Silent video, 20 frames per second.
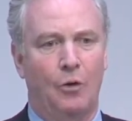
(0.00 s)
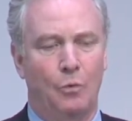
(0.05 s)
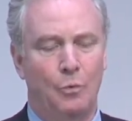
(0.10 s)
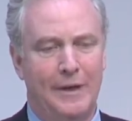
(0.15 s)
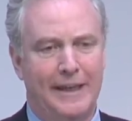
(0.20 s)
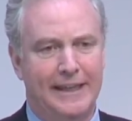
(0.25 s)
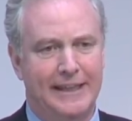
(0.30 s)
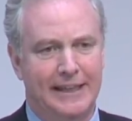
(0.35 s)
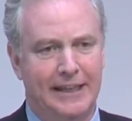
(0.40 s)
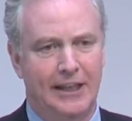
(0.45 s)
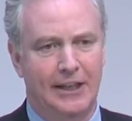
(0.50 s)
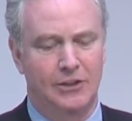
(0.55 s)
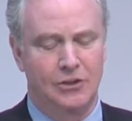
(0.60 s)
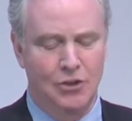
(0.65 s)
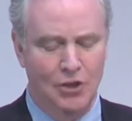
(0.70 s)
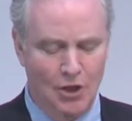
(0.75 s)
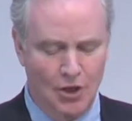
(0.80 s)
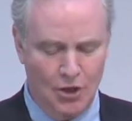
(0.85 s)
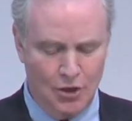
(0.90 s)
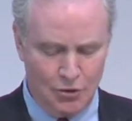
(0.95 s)
we
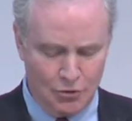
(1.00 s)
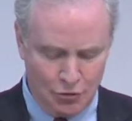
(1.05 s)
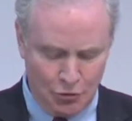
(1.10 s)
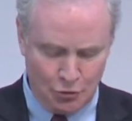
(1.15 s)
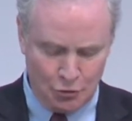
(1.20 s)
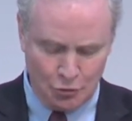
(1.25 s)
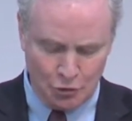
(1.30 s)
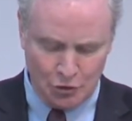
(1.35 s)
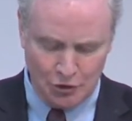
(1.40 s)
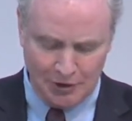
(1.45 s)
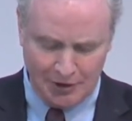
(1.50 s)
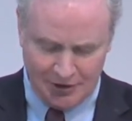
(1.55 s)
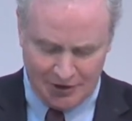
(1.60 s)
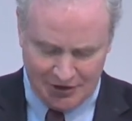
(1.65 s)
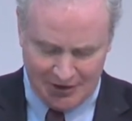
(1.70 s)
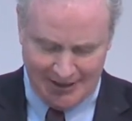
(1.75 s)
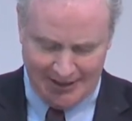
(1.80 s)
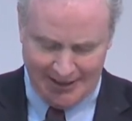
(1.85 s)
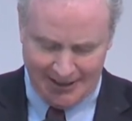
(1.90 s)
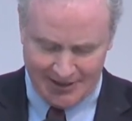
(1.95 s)
can do
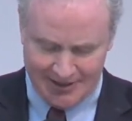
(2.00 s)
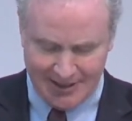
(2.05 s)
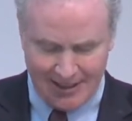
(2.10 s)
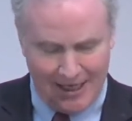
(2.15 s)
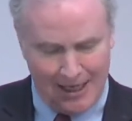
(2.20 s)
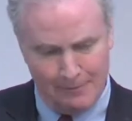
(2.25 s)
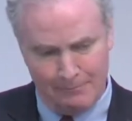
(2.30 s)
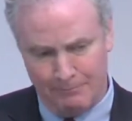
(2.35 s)
good things.